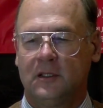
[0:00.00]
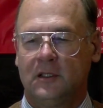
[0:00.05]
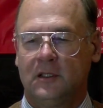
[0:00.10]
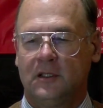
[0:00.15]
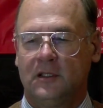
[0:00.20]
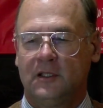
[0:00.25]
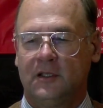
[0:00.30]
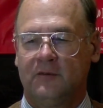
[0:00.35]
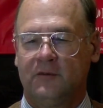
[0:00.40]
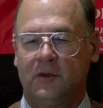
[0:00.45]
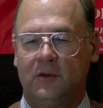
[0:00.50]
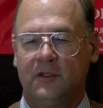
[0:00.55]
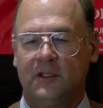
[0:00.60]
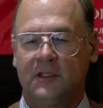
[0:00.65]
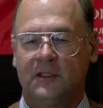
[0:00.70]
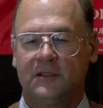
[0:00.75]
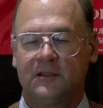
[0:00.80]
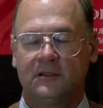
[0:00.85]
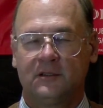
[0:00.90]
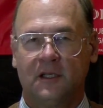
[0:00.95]
Yet
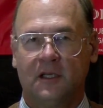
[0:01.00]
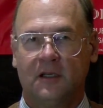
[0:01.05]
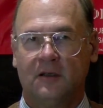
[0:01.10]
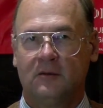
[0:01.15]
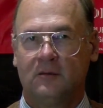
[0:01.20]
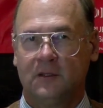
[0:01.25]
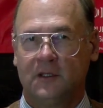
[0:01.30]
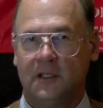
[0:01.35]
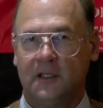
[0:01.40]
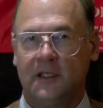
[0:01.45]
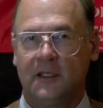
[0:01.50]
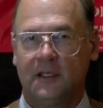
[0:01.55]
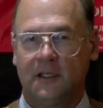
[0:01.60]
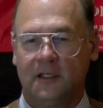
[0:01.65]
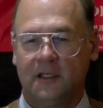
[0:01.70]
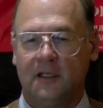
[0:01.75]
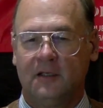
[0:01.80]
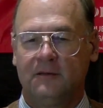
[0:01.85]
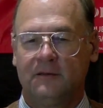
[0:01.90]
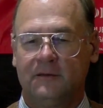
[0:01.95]
voting is not really
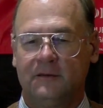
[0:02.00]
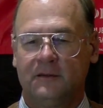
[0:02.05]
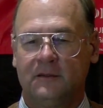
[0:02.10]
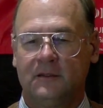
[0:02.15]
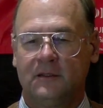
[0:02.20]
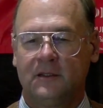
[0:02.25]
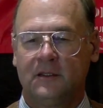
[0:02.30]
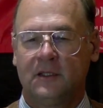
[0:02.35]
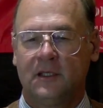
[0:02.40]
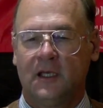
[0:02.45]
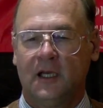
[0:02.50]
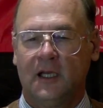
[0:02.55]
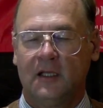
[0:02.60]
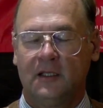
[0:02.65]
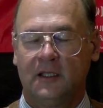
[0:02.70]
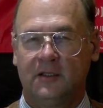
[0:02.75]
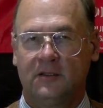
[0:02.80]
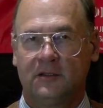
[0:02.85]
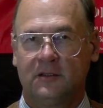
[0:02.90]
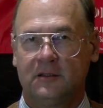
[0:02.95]
enough.
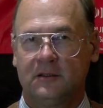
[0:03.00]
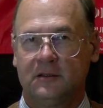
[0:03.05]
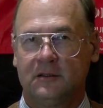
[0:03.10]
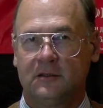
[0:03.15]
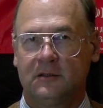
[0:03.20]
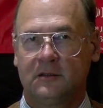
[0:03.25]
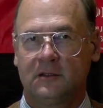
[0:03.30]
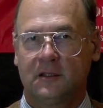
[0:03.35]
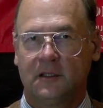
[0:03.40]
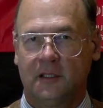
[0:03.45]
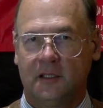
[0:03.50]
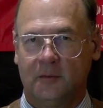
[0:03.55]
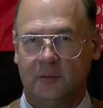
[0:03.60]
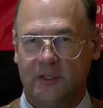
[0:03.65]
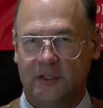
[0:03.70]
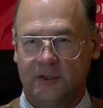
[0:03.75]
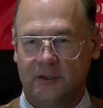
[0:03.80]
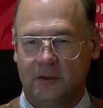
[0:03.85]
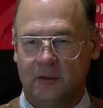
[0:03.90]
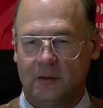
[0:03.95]
Elections can be
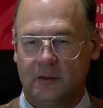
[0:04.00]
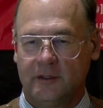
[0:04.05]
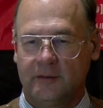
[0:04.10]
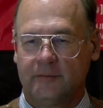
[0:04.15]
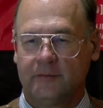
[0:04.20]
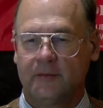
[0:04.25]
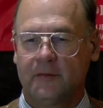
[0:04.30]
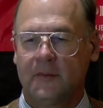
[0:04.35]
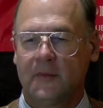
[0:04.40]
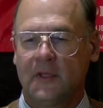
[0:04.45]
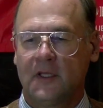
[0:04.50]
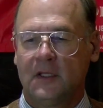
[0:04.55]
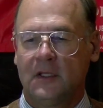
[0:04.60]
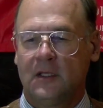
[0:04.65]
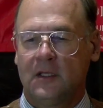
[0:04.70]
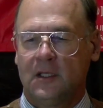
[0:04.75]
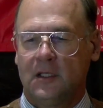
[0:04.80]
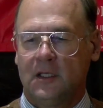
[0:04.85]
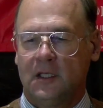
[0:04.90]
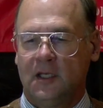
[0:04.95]
stolen.
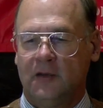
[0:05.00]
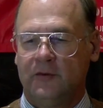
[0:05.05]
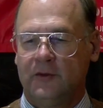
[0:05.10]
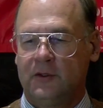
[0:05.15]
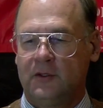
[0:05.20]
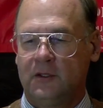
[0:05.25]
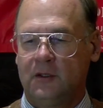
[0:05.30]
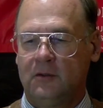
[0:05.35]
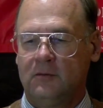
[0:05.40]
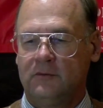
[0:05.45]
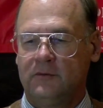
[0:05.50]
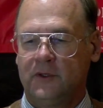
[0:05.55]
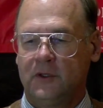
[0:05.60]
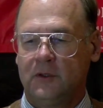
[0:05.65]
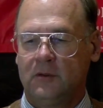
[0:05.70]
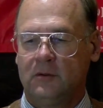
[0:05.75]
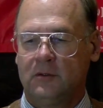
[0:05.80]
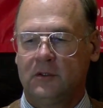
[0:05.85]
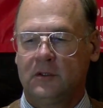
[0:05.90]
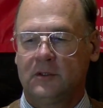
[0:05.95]
If you don't
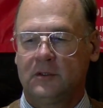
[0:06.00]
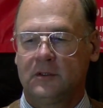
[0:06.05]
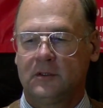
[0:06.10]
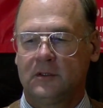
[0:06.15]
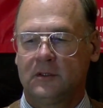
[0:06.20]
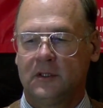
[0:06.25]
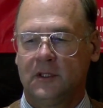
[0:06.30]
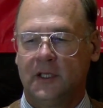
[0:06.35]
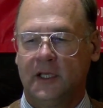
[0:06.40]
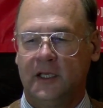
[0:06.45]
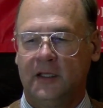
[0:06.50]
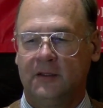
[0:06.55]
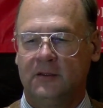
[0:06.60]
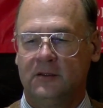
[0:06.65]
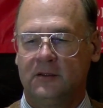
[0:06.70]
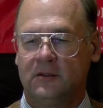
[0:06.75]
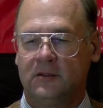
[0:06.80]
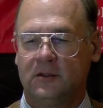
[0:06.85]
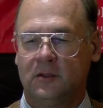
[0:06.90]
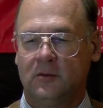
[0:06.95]
vote
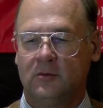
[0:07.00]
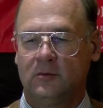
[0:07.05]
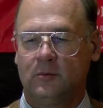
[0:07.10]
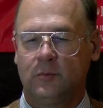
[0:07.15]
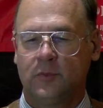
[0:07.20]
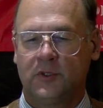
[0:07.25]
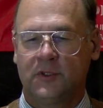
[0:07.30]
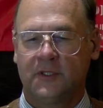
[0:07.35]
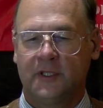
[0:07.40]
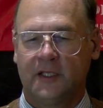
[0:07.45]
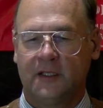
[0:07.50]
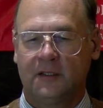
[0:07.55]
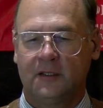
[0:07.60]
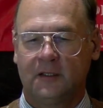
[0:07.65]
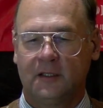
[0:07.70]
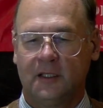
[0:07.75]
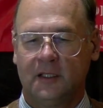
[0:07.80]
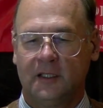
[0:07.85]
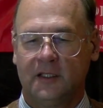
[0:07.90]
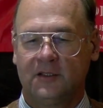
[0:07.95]
and don't protect
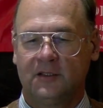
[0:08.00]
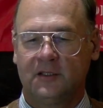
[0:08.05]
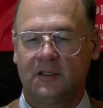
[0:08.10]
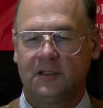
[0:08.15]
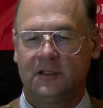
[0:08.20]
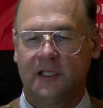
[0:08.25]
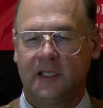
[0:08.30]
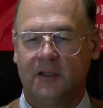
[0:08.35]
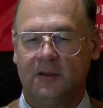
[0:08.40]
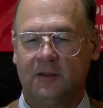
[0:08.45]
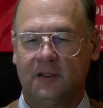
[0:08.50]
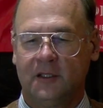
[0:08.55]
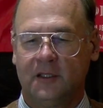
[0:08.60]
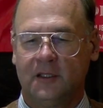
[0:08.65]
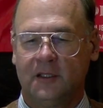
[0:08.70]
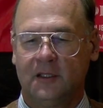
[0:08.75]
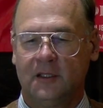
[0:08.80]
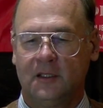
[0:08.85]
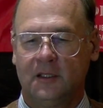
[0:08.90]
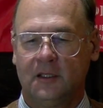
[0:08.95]
election
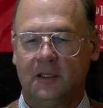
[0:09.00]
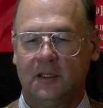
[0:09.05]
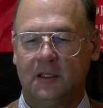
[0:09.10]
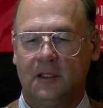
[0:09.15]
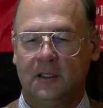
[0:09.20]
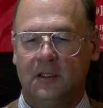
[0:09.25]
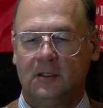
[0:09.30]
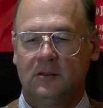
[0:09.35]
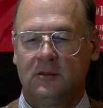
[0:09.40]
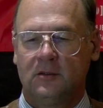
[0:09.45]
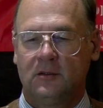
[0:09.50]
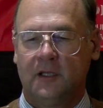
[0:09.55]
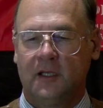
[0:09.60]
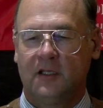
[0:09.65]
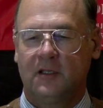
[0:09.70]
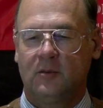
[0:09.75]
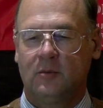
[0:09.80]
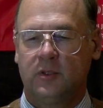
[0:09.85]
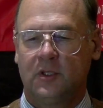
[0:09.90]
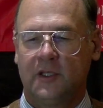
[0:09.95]
integrity, do not
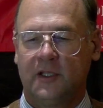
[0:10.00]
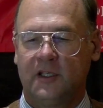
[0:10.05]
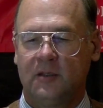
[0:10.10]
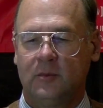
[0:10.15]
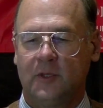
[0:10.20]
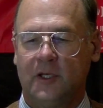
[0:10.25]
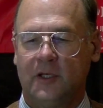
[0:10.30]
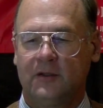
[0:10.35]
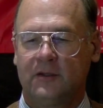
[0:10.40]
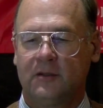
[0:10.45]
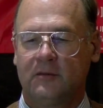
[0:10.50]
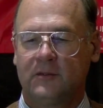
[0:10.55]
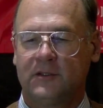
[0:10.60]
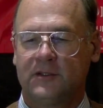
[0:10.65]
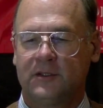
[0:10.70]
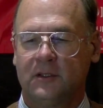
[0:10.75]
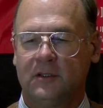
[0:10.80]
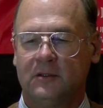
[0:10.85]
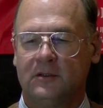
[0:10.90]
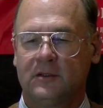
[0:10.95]
complain about the
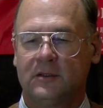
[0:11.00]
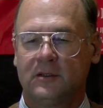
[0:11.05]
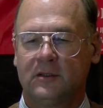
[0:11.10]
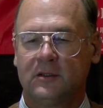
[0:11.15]
results.